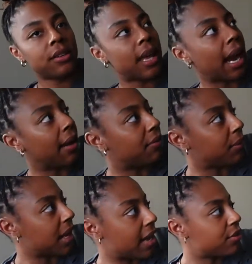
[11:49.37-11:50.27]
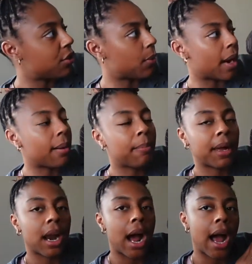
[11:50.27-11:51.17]
that I have yet to wear,
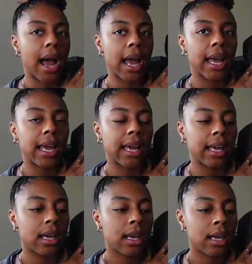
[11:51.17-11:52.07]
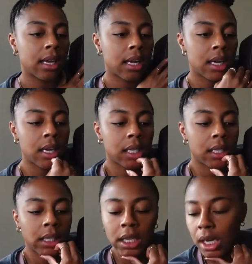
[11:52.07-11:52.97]
but I
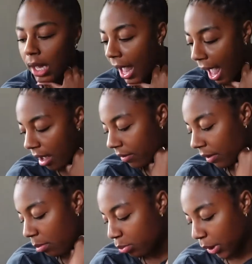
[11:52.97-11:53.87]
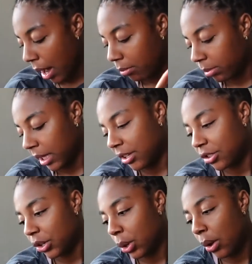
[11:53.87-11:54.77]
have a brown
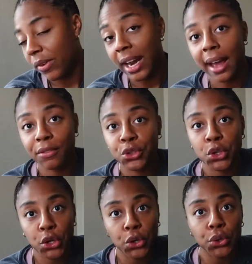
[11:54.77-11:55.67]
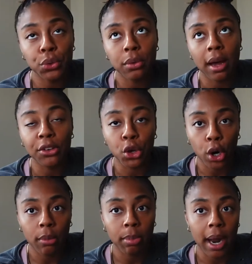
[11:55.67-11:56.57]
blazer already. I have two, a
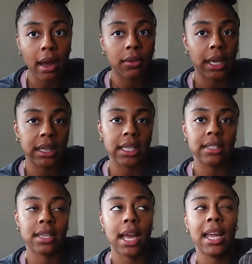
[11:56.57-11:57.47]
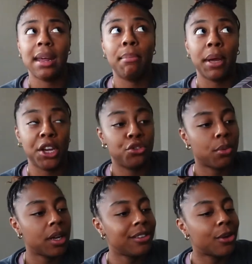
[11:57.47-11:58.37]
dark brown like this and a beige
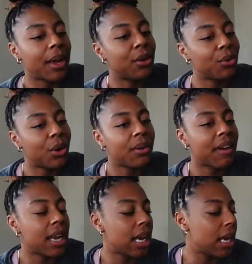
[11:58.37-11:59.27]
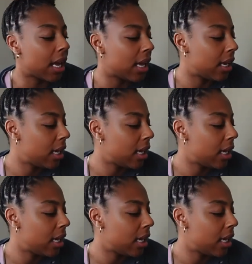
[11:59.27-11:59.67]
one, so I don't know if I need it.